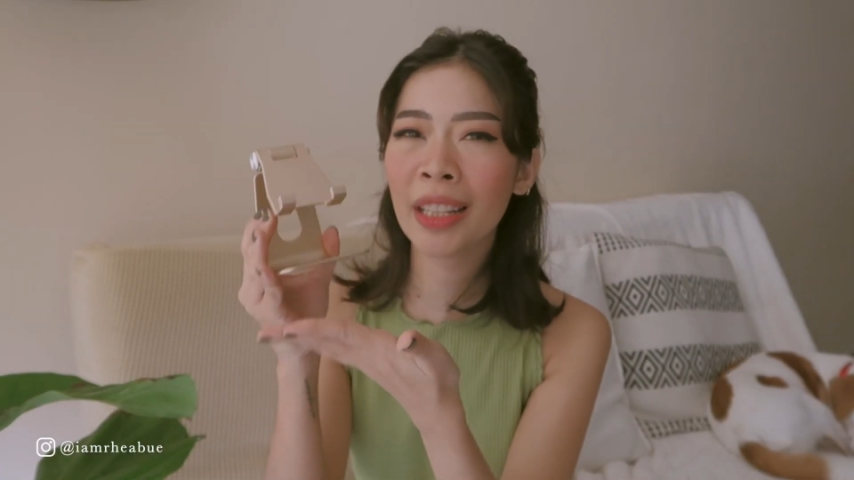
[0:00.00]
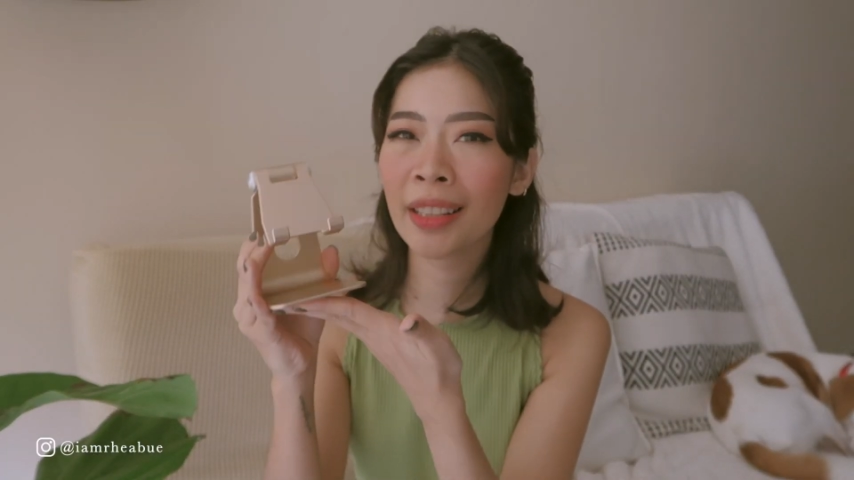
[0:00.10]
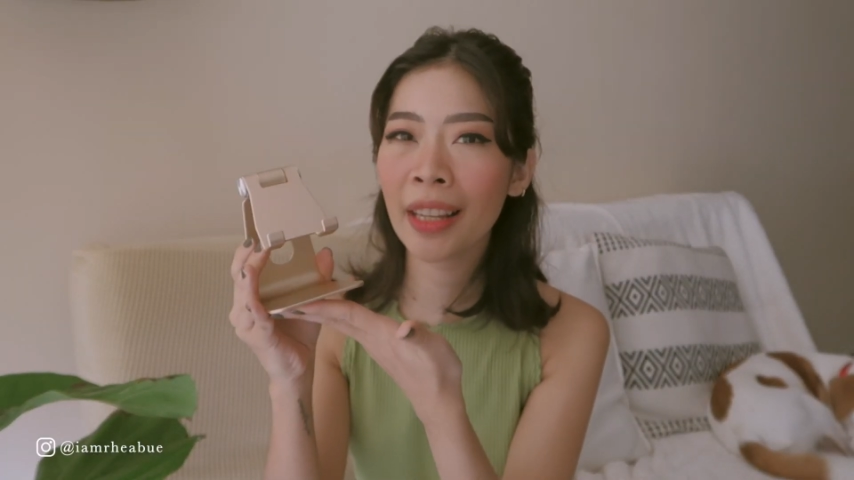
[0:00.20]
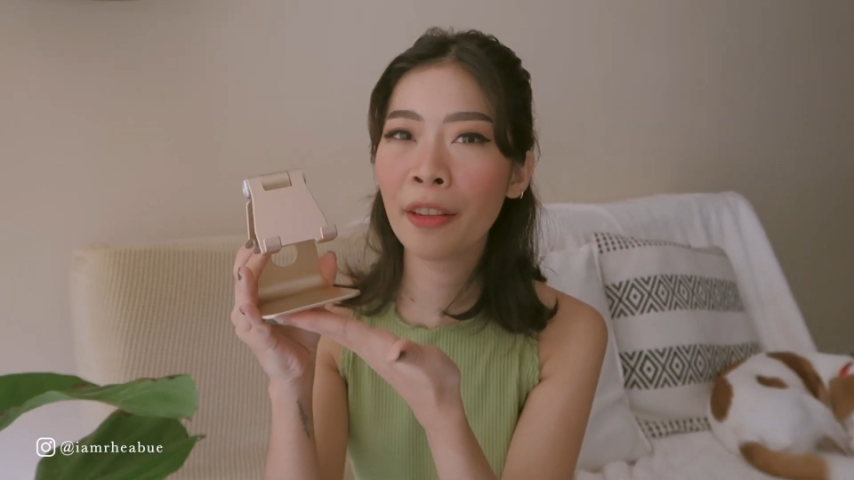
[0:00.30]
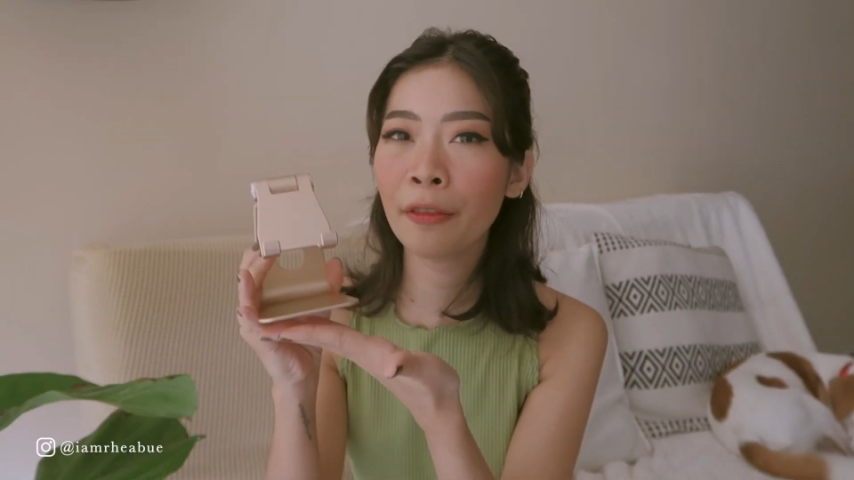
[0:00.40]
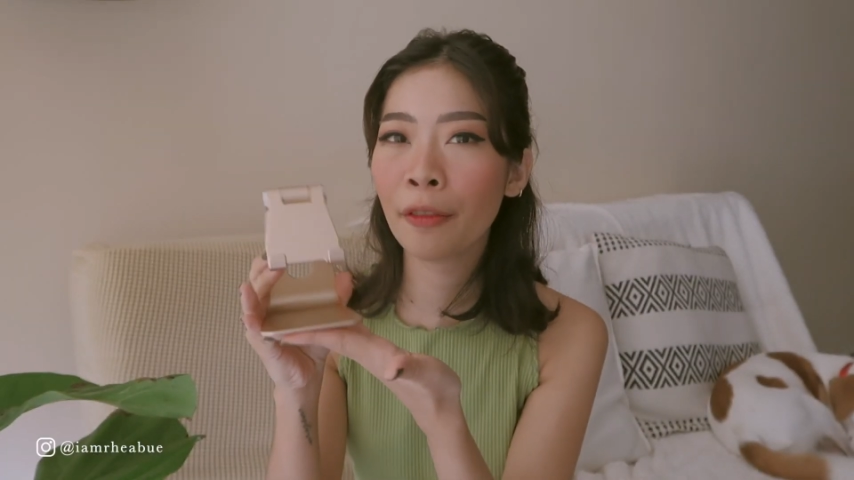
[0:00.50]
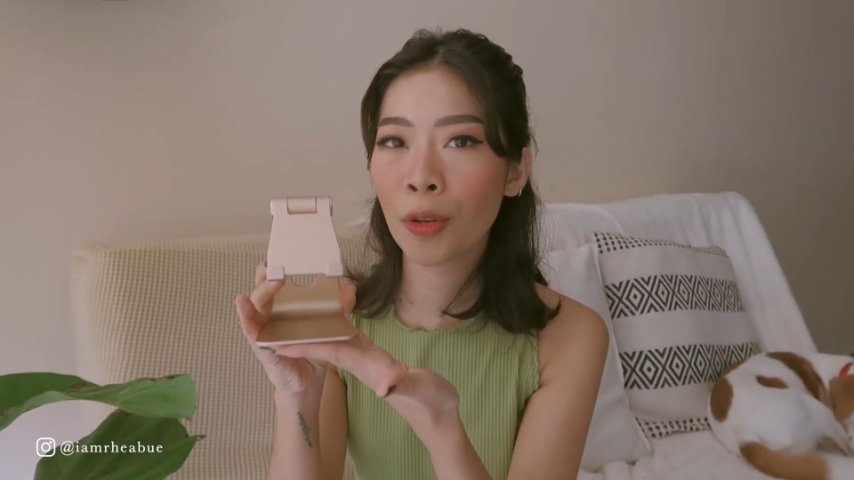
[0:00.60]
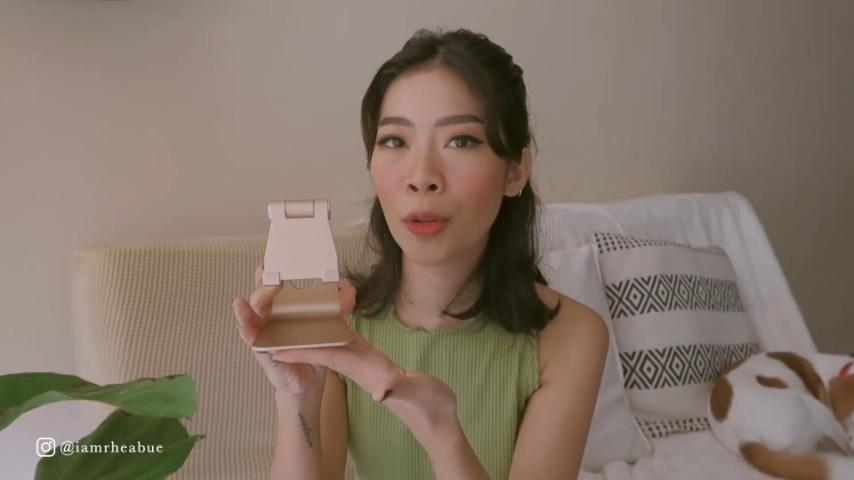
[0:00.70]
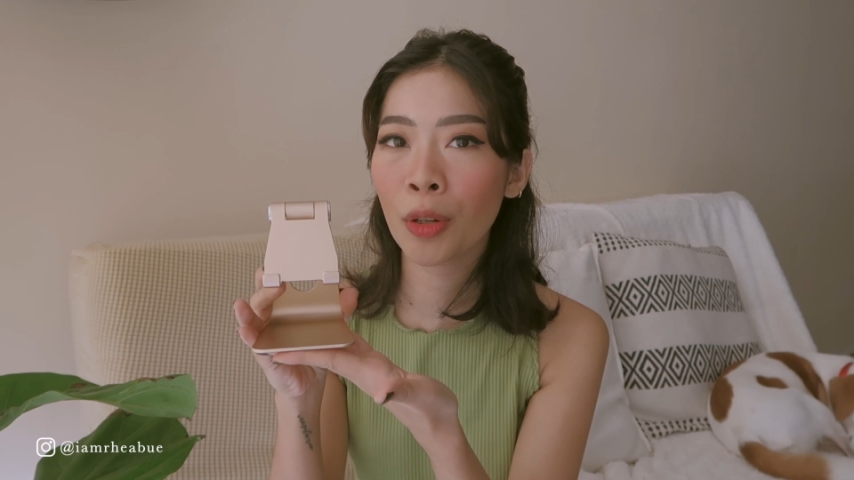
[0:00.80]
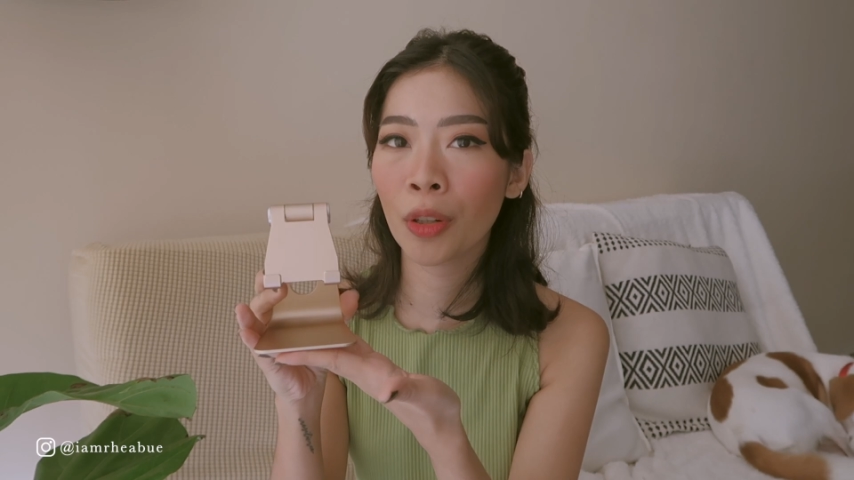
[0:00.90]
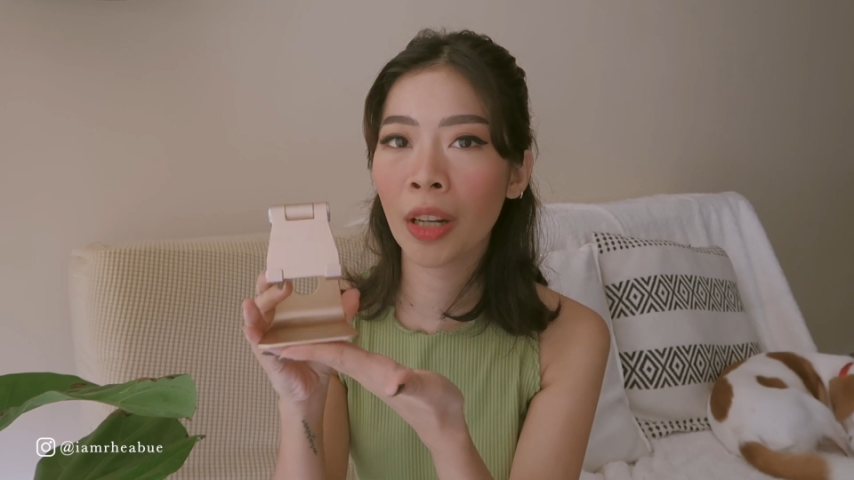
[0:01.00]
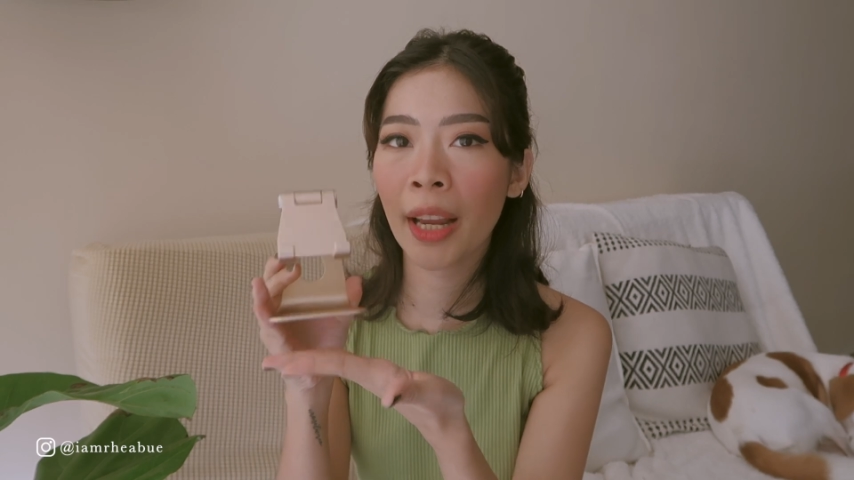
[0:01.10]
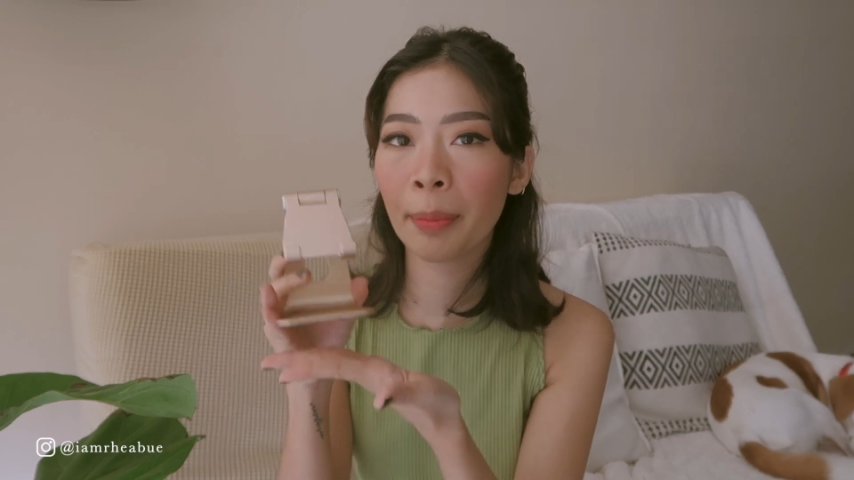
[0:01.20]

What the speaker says: It's a phone or